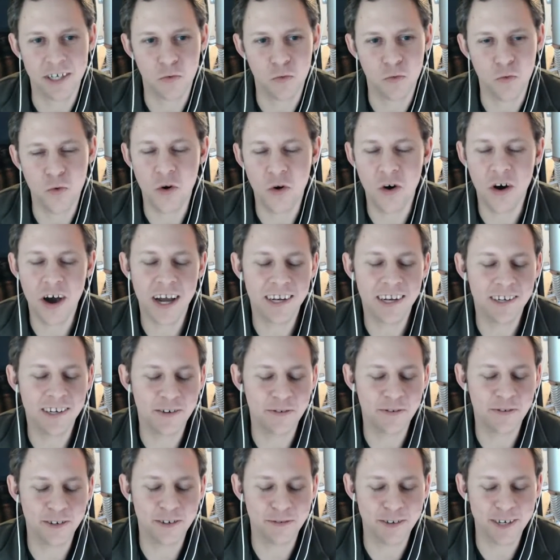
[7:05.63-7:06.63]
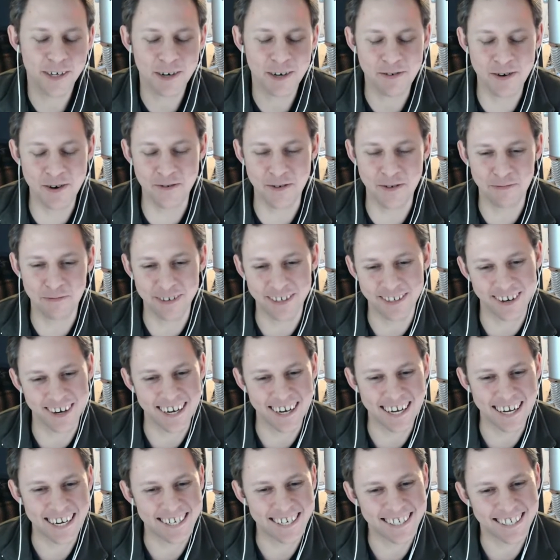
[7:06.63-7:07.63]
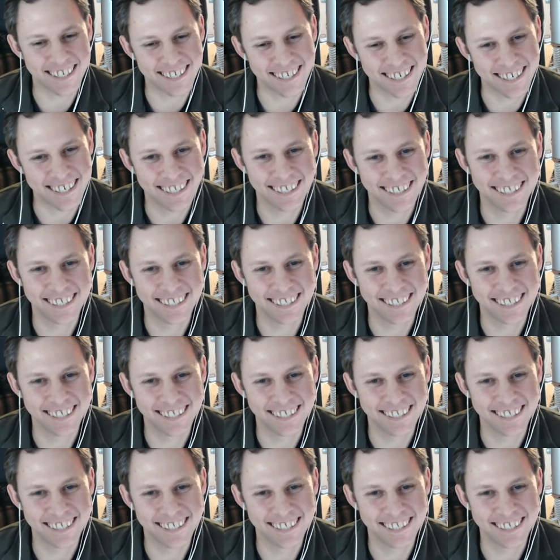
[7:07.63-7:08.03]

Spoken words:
Why did you want to become a web design agency?